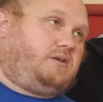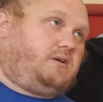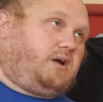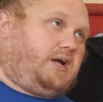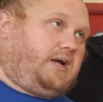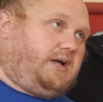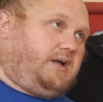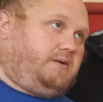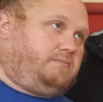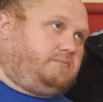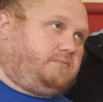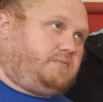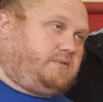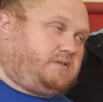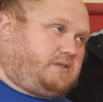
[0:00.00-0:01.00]
The
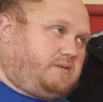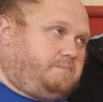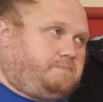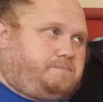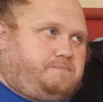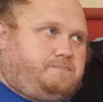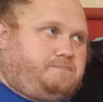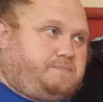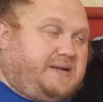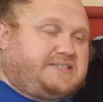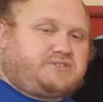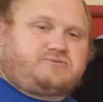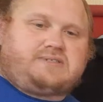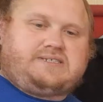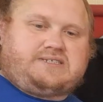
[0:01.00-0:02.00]

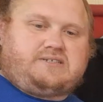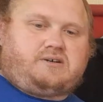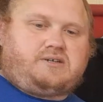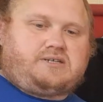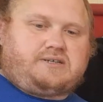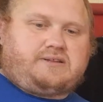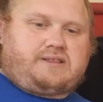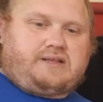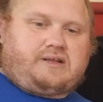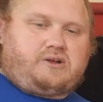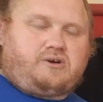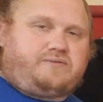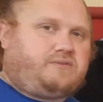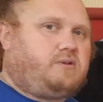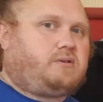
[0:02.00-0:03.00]
best reason I can think
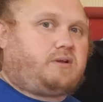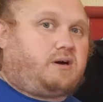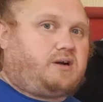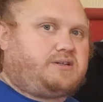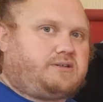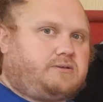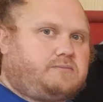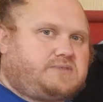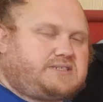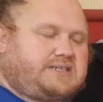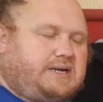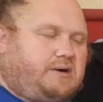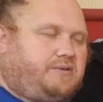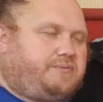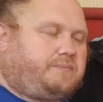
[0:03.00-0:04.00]
of, not that I do it
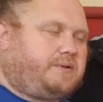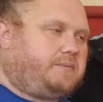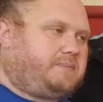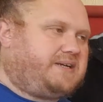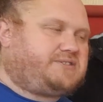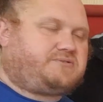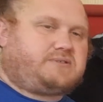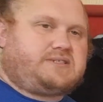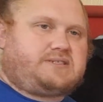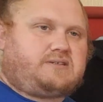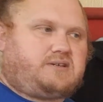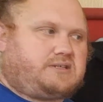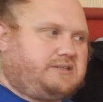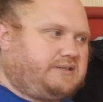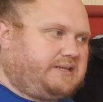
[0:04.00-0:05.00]
myself, but the best reason
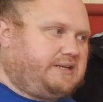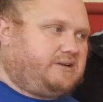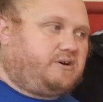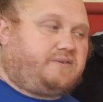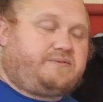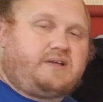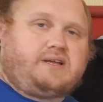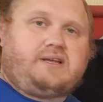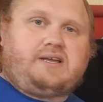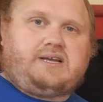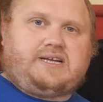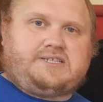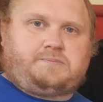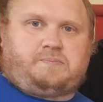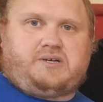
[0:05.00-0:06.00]
I can think of
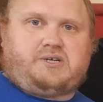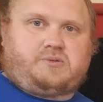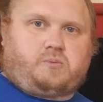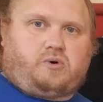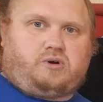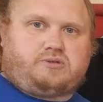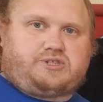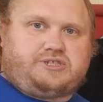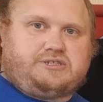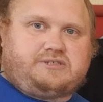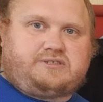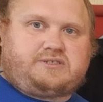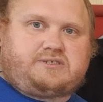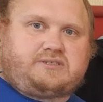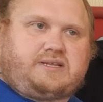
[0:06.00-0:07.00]
is bird
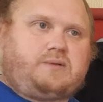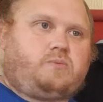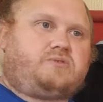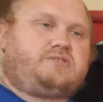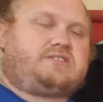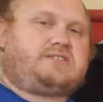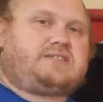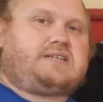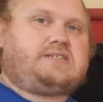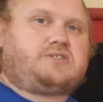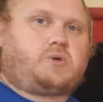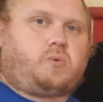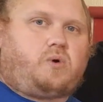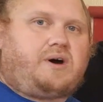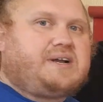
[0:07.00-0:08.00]
watchers. They want to stay as
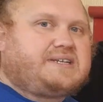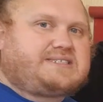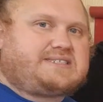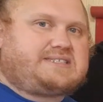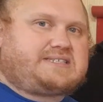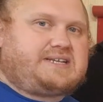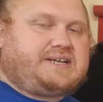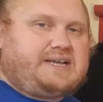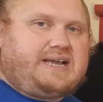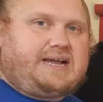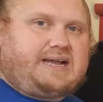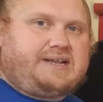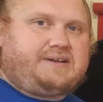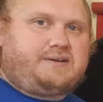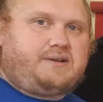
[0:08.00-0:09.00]
quiet as they
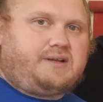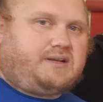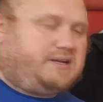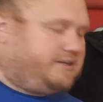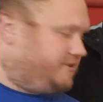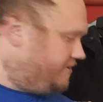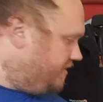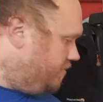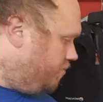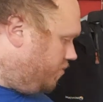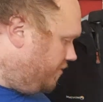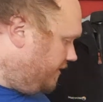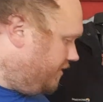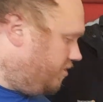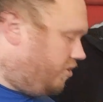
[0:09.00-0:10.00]
can, so
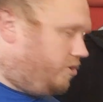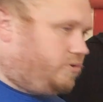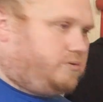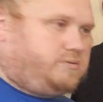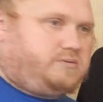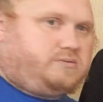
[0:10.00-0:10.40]
walking along